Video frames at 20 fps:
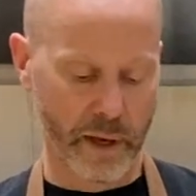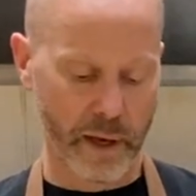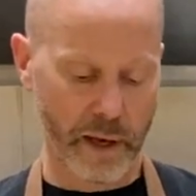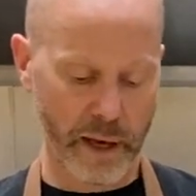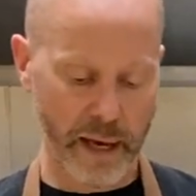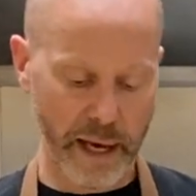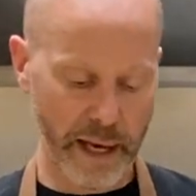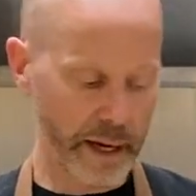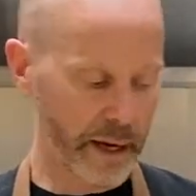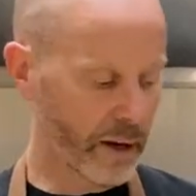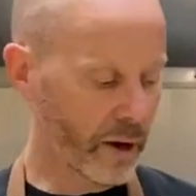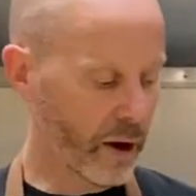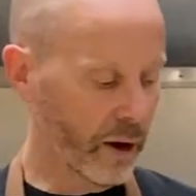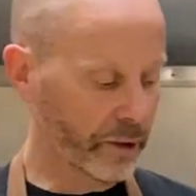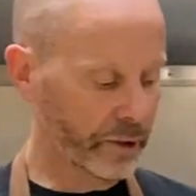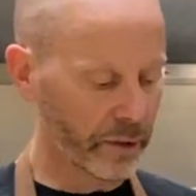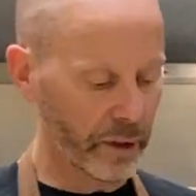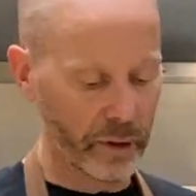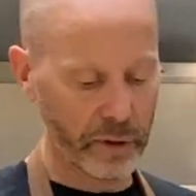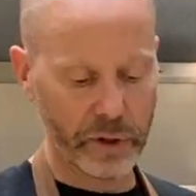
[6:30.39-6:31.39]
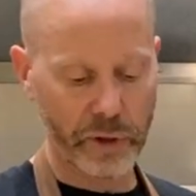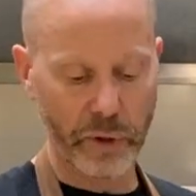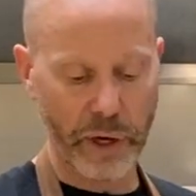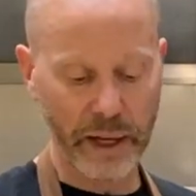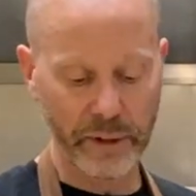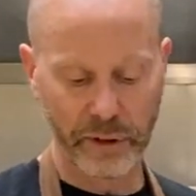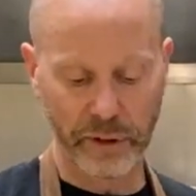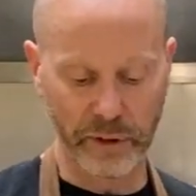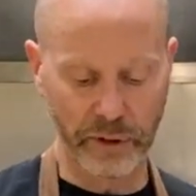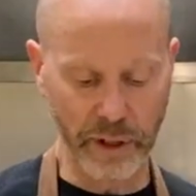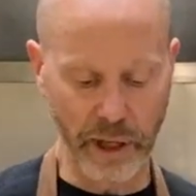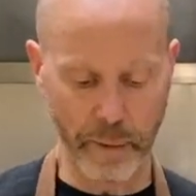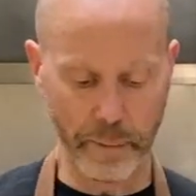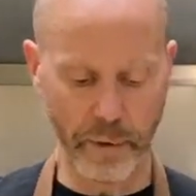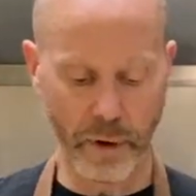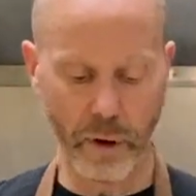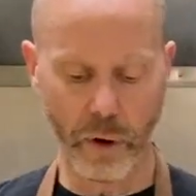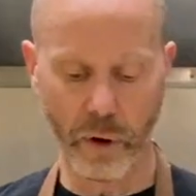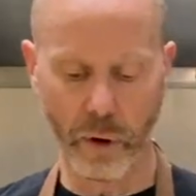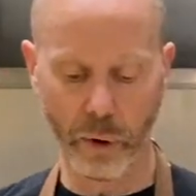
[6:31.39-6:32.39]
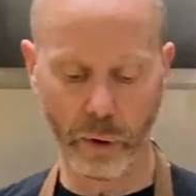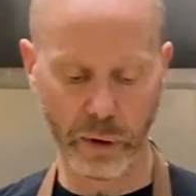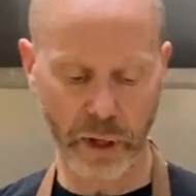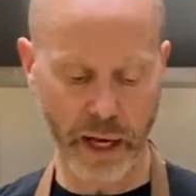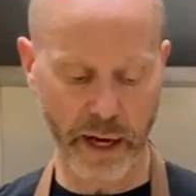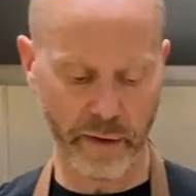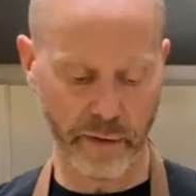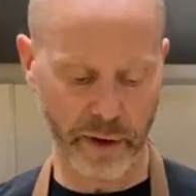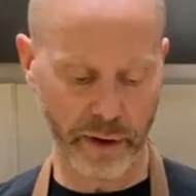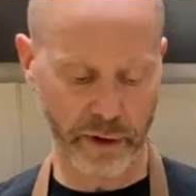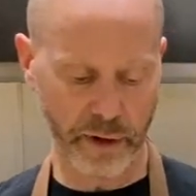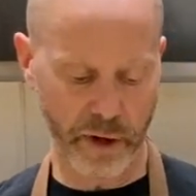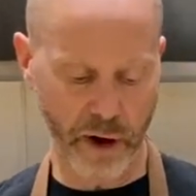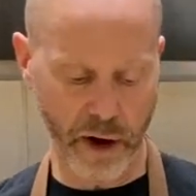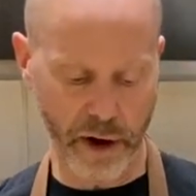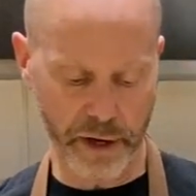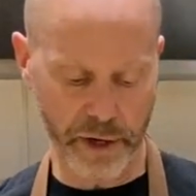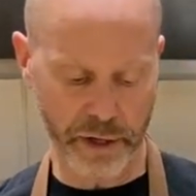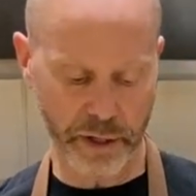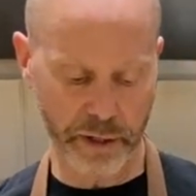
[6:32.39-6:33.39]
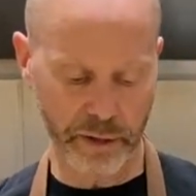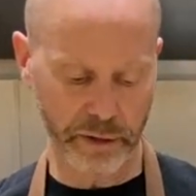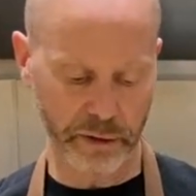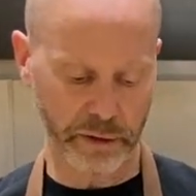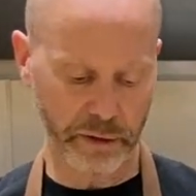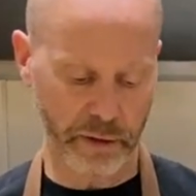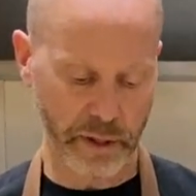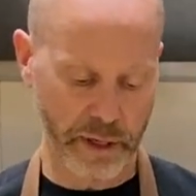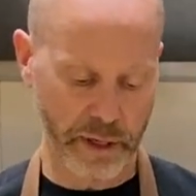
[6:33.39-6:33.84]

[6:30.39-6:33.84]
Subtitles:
and it also dresses up a whole lot of other garnishes.